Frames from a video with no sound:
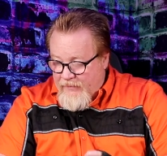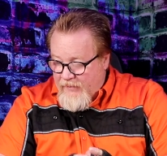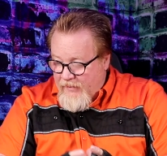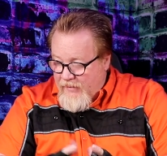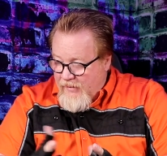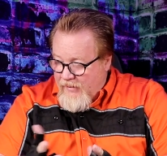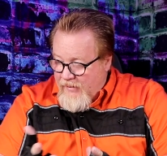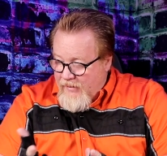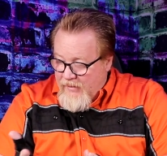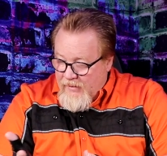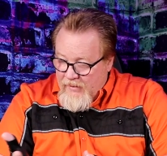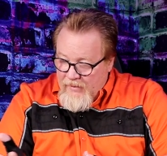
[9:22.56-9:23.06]

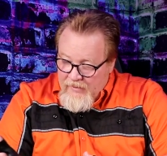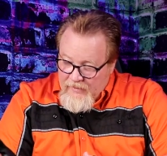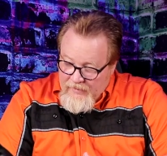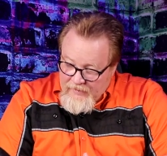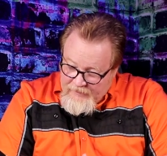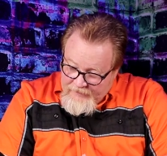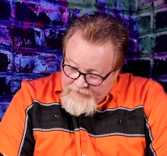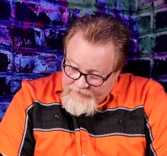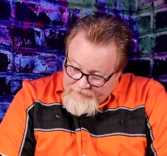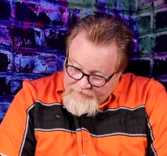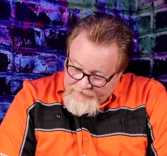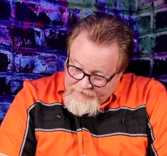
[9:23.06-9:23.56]

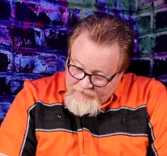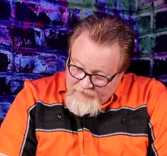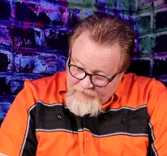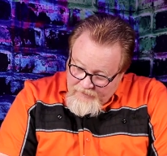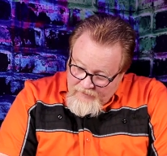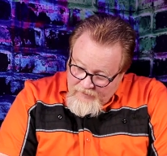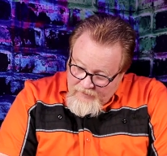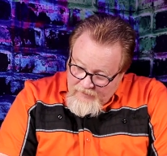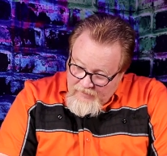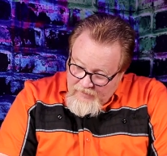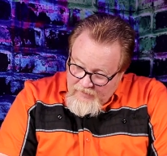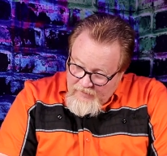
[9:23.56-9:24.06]

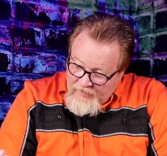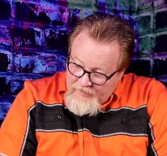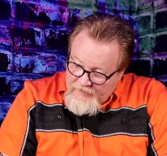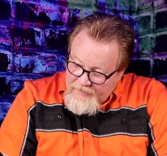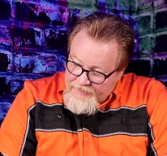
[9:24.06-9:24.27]
Nobody speaks.